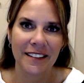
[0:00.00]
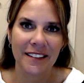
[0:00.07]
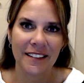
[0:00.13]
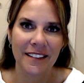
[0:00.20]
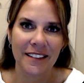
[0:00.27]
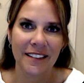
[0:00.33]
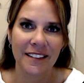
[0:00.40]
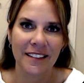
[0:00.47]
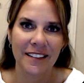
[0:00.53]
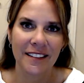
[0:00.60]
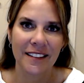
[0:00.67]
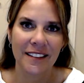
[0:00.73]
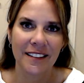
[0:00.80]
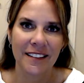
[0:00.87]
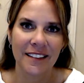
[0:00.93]

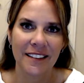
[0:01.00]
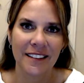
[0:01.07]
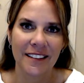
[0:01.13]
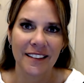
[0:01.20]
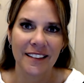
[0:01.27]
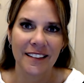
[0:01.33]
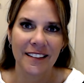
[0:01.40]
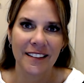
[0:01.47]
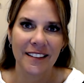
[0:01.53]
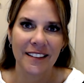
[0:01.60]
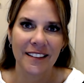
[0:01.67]
Nobody speaks.